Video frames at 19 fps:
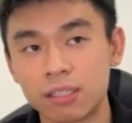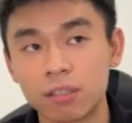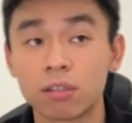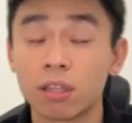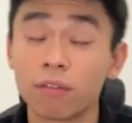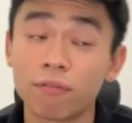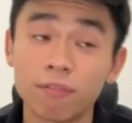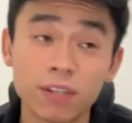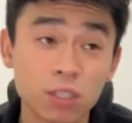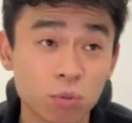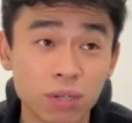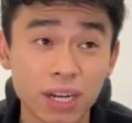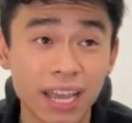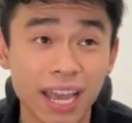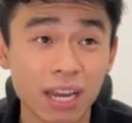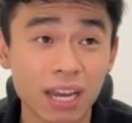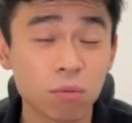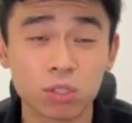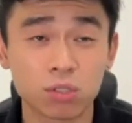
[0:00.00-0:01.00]
The first one I
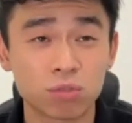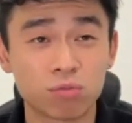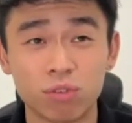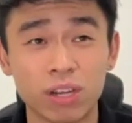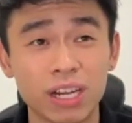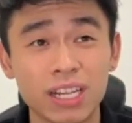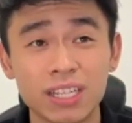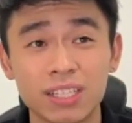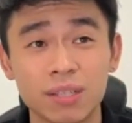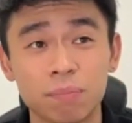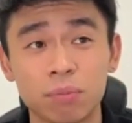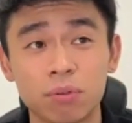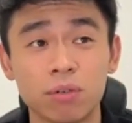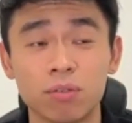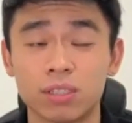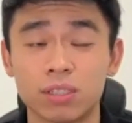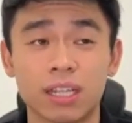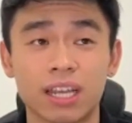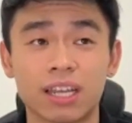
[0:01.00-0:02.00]
had was really simple. It
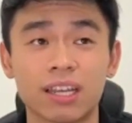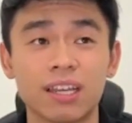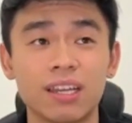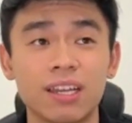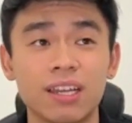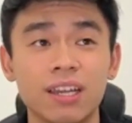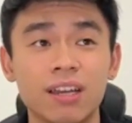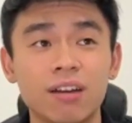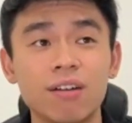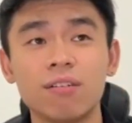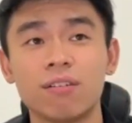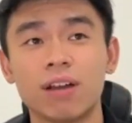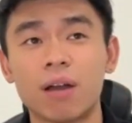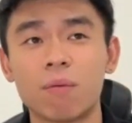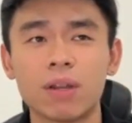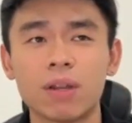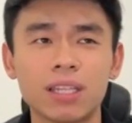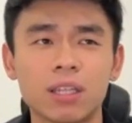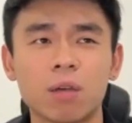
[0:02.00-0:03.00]
was like, oh, I
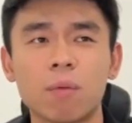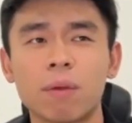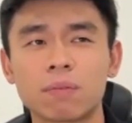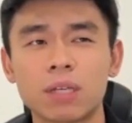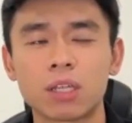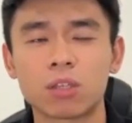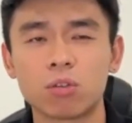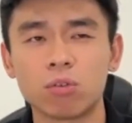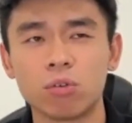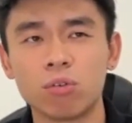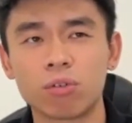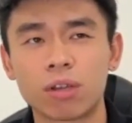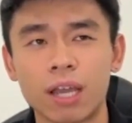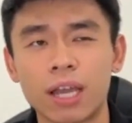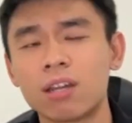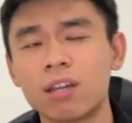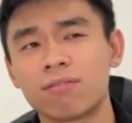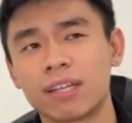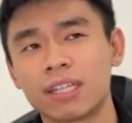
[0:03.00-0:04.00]
want the website to look
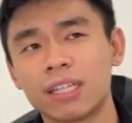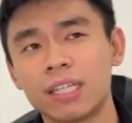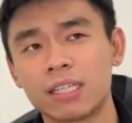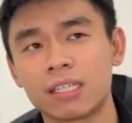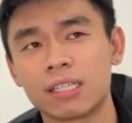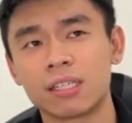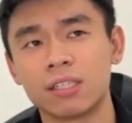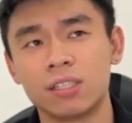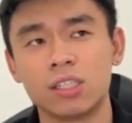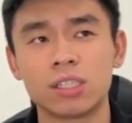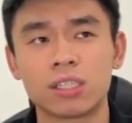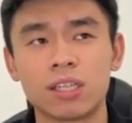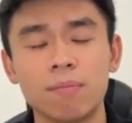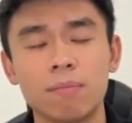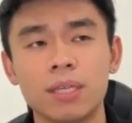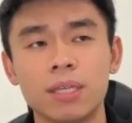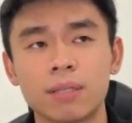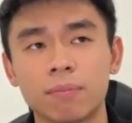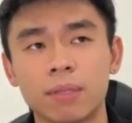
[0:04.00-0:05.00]
kind of like this. Just give
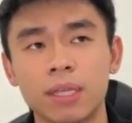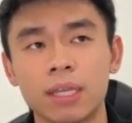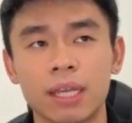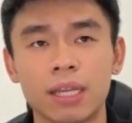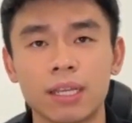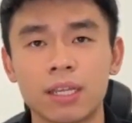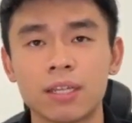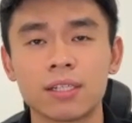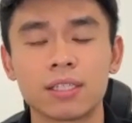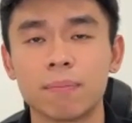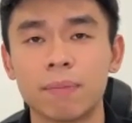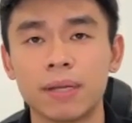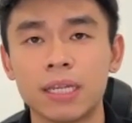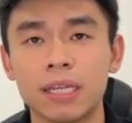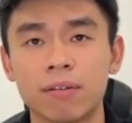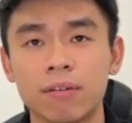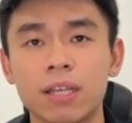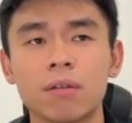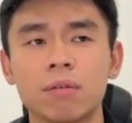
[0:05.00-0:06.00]
me something and here's the
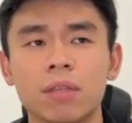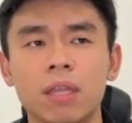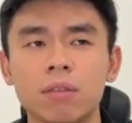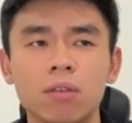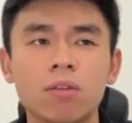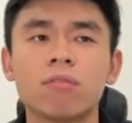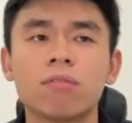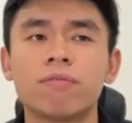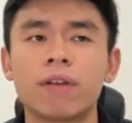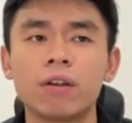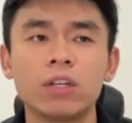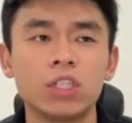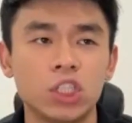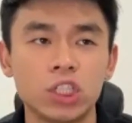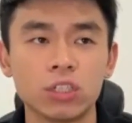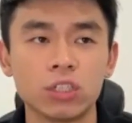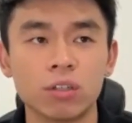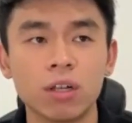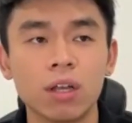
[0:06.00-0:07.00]
money, right? They were very
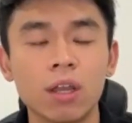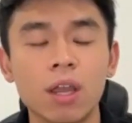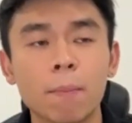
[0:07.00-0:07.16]
chill.